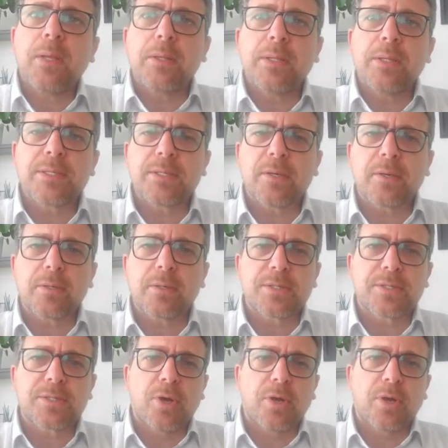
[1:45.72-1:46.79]
This
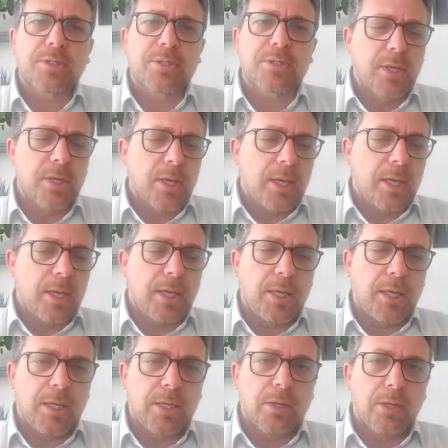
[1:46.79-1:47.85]
is not
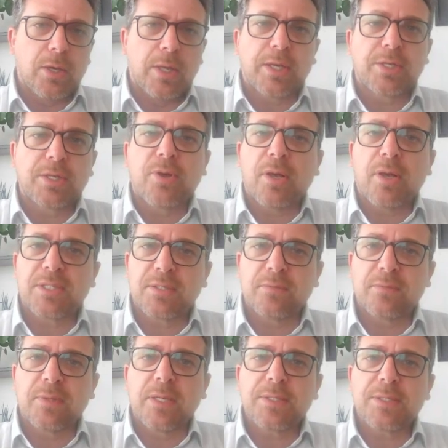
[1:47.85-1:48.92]
an exhaustive
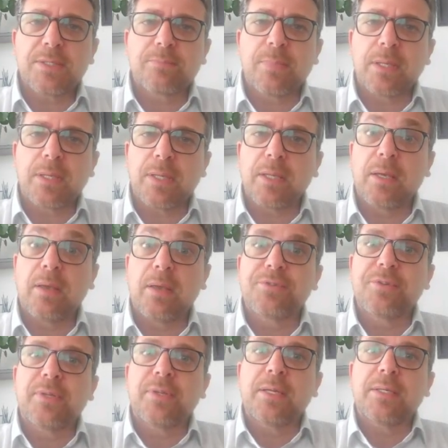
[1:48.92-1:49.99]
list, but it gives
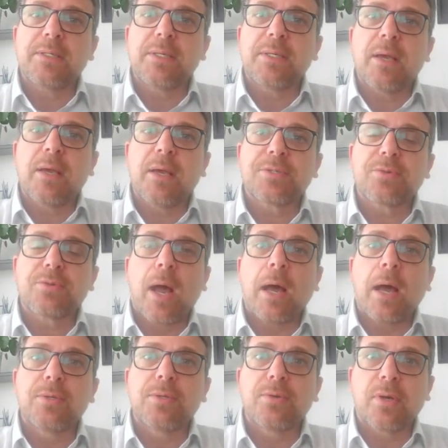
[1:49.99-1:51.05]
you an idea as to
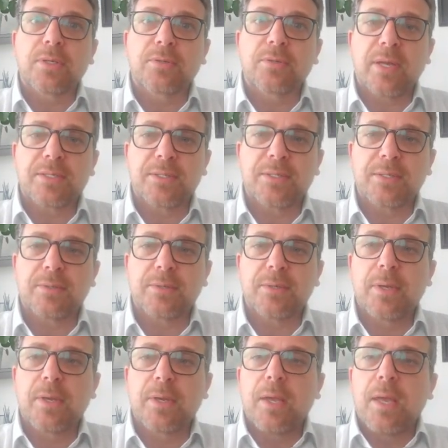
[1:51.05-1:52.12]
how to address it.
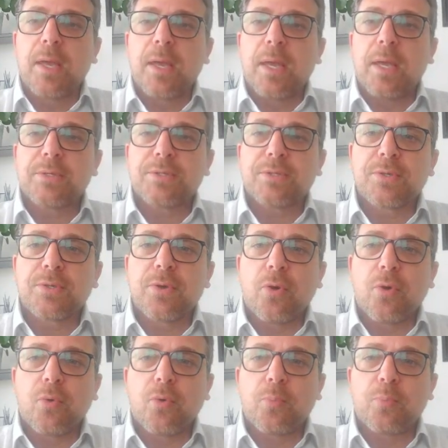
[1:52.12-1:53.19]
And
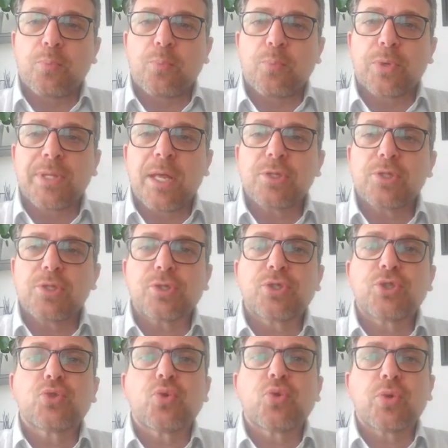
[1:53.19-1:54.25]
so potential
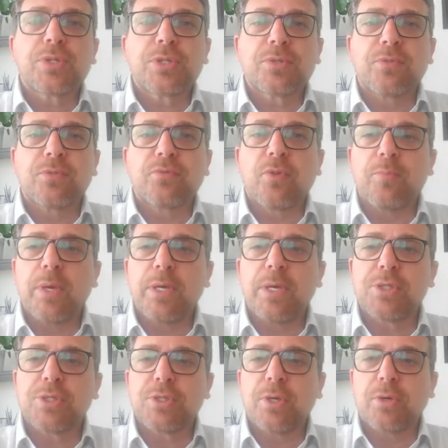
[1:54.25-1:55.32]
sources of
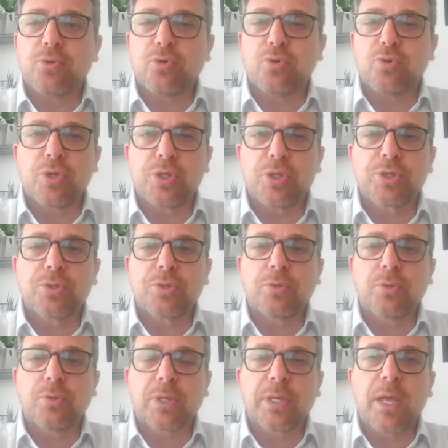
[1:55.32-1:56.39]
inflammation are nutritional
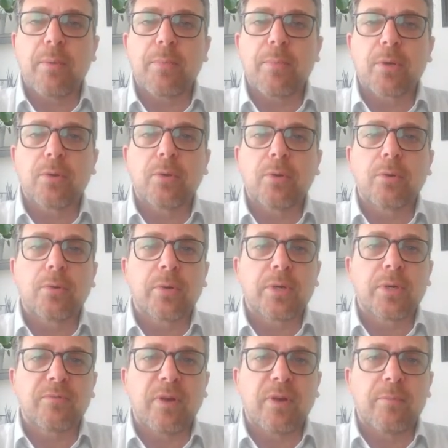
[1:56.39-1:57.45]
or chemical or
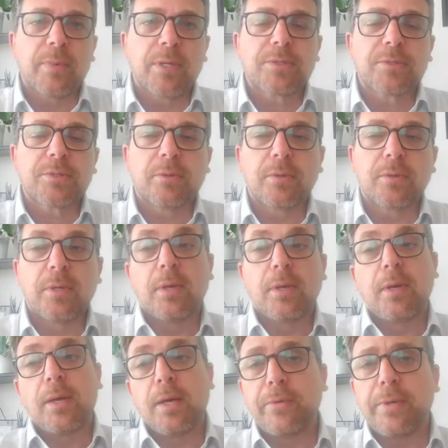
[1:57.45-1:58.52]
environmental.
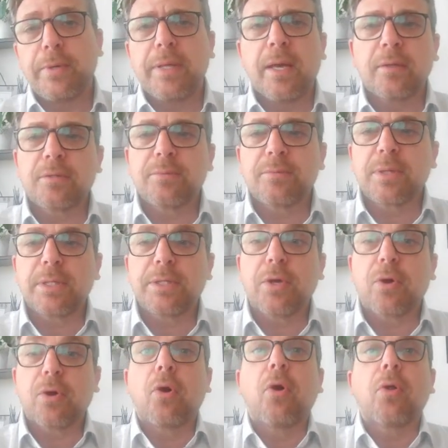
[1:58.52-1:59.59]
And really, ultimately,
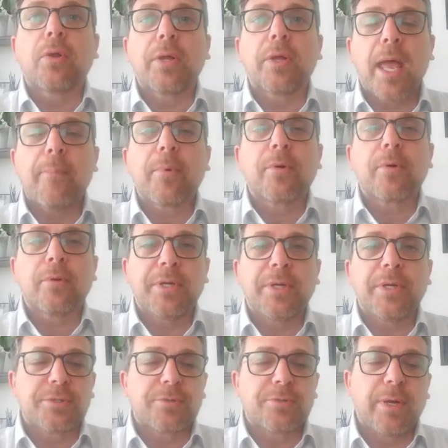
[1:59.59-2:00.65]
they're all chemical in
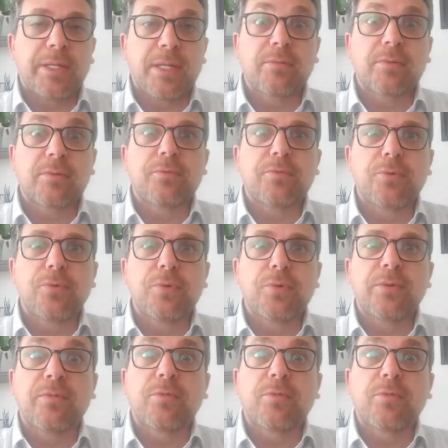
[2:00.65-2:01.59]
nature, right? Even food